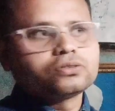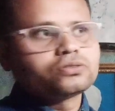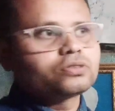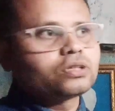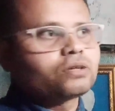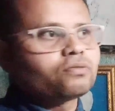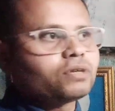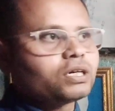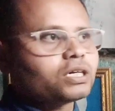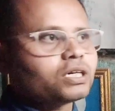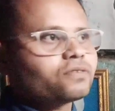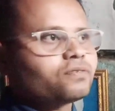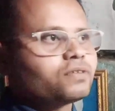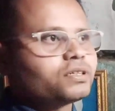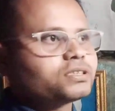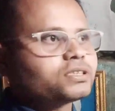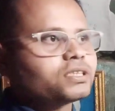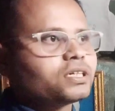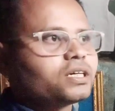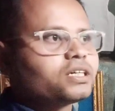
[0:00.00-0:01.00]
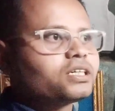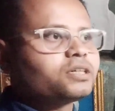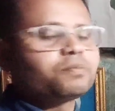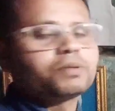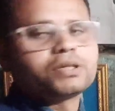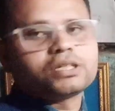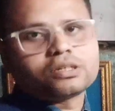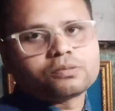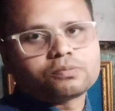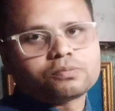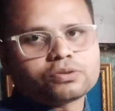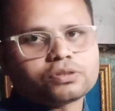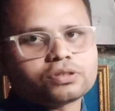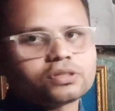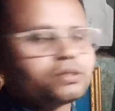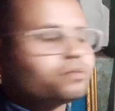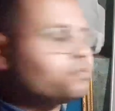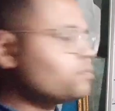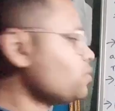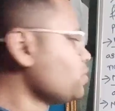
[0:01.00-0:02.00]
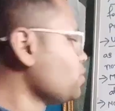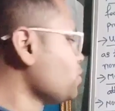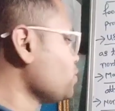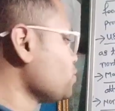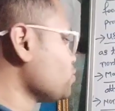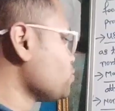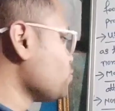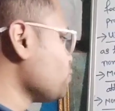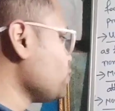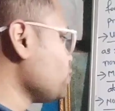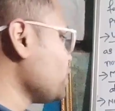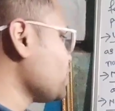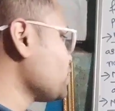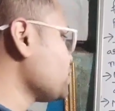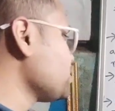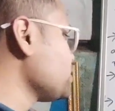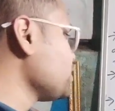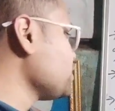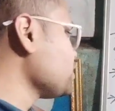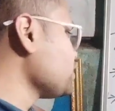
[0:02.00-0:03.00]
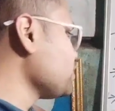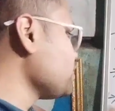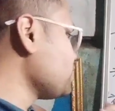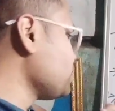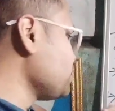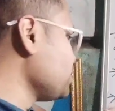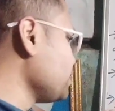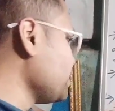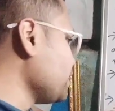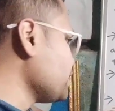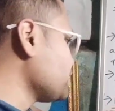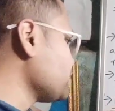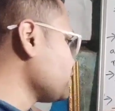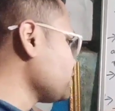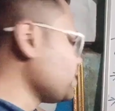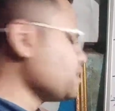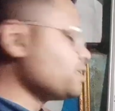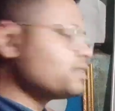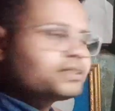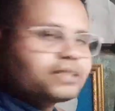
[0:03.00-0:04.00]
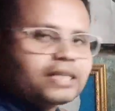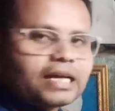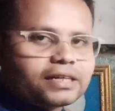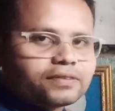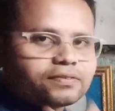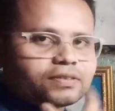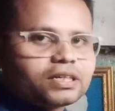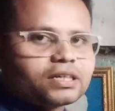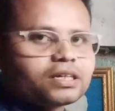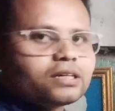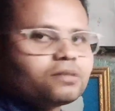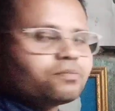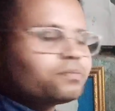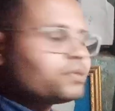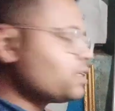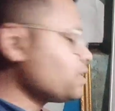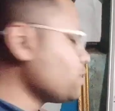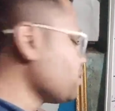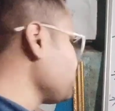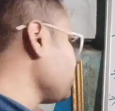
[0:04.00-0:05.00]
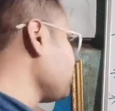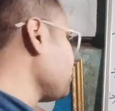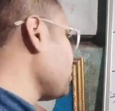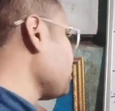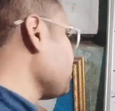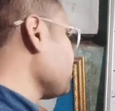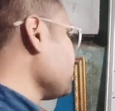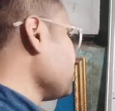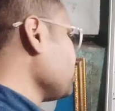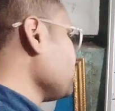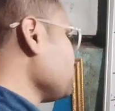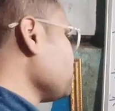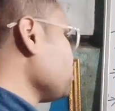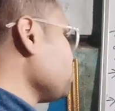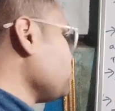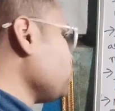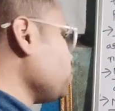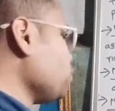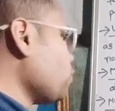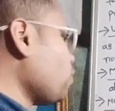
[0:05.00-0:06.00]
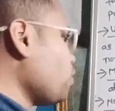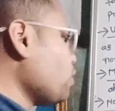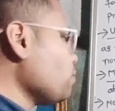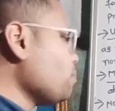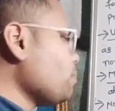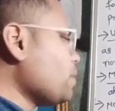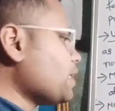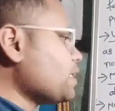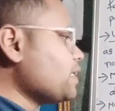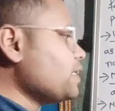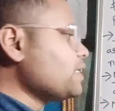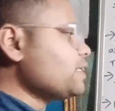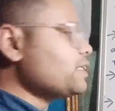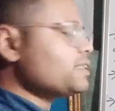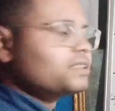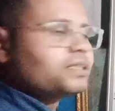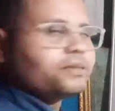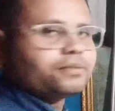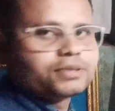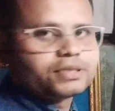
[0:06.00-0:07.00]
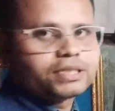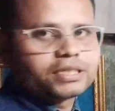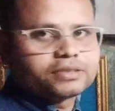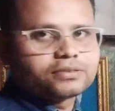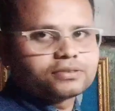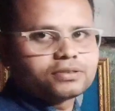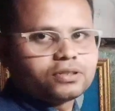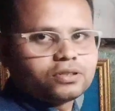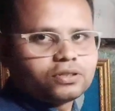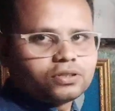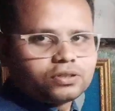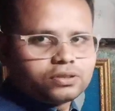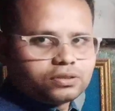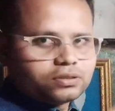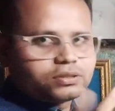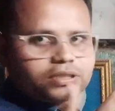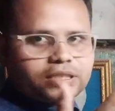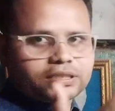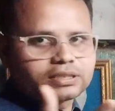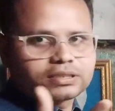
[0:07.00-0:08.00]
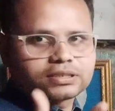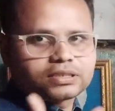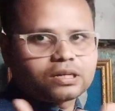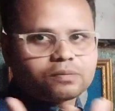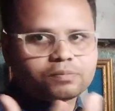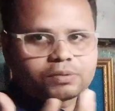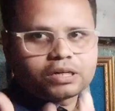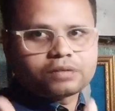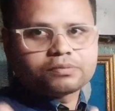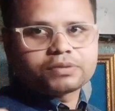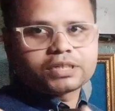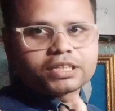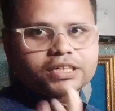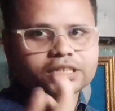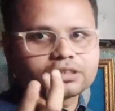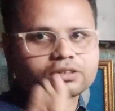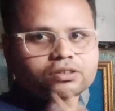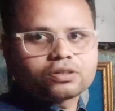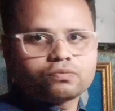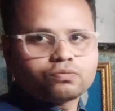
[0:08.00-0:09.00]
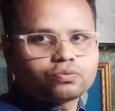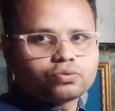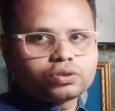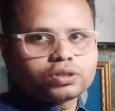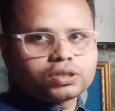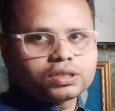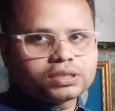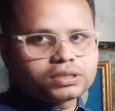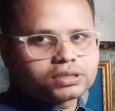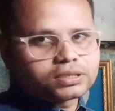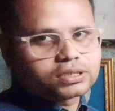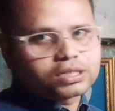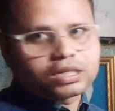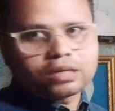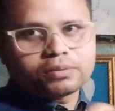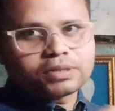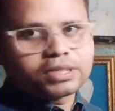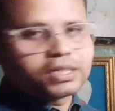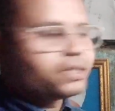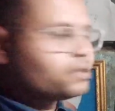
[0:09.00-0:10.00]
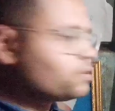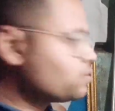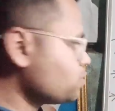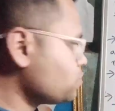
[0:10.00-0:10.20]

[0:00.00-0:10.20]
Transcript: So what ones are depend upon? So next thing that we will competing on for non-magnetic substance. This example I'm taking of the wood is coming in.